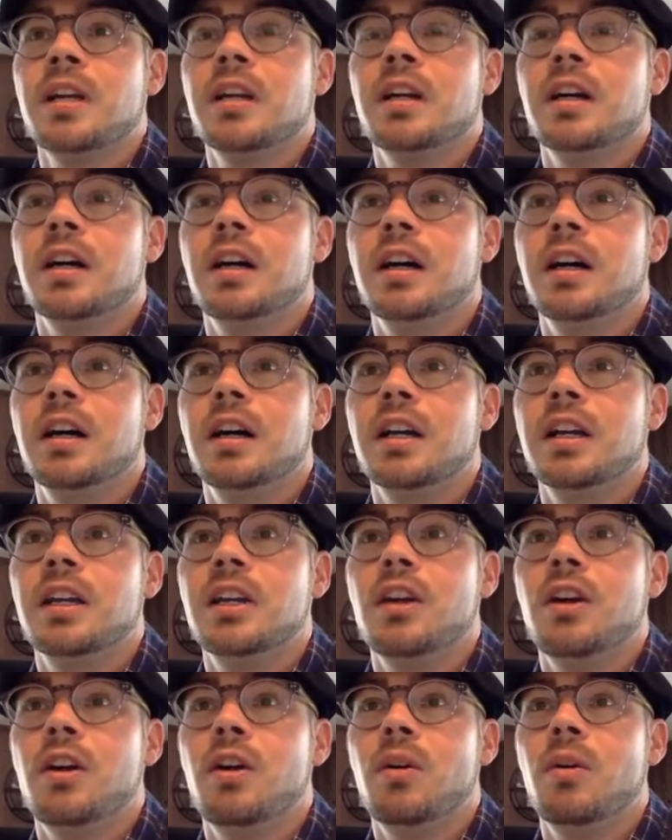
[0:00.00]
uh, you
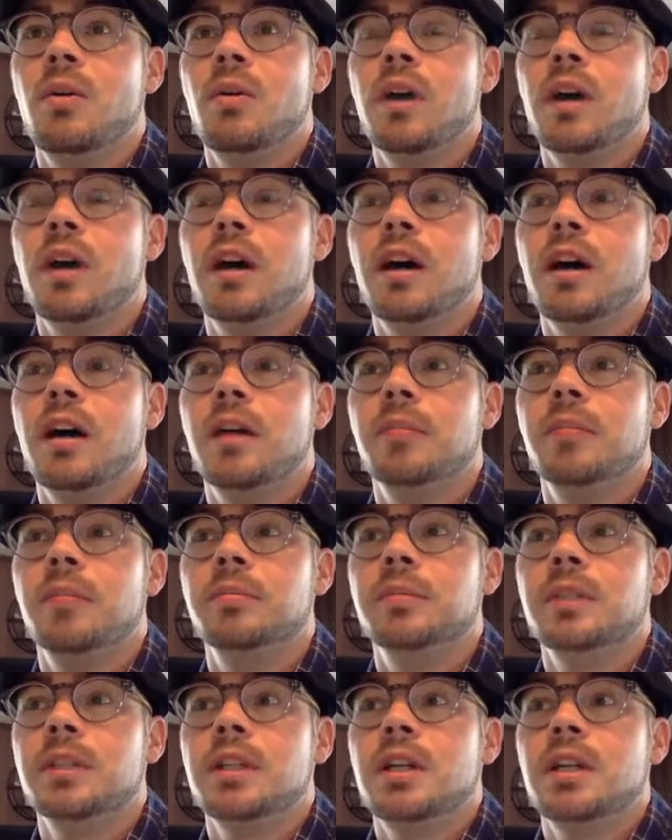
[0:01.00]
know, um,
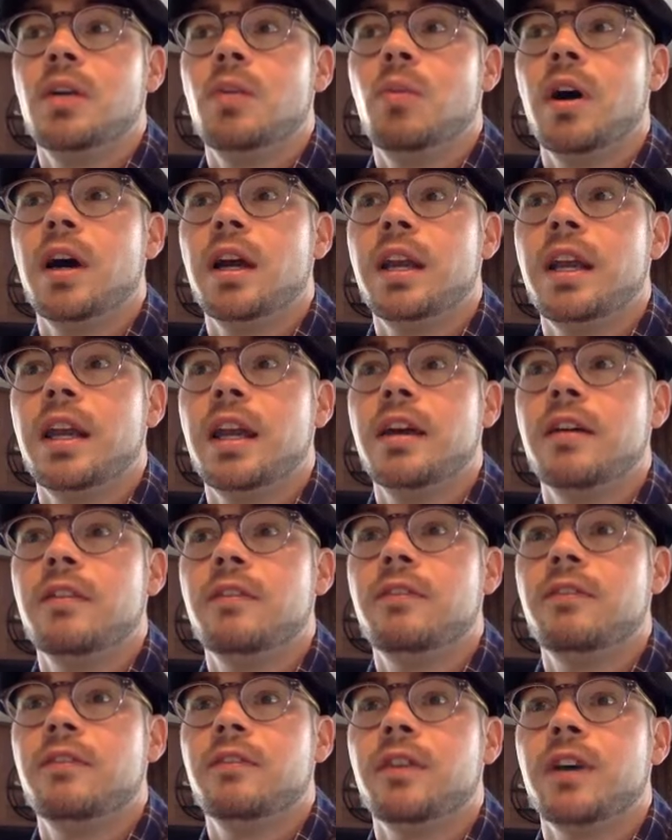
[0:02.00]
what
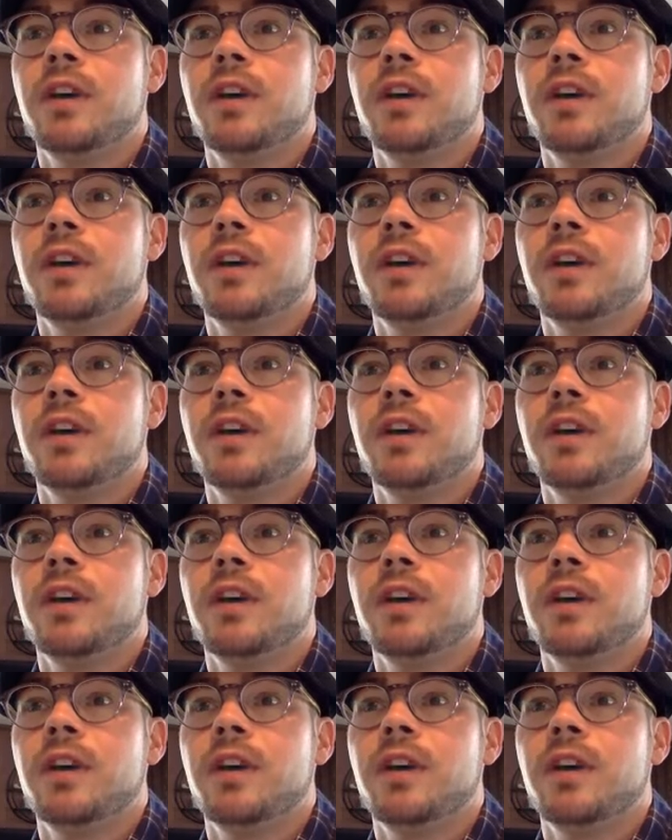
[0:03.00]
if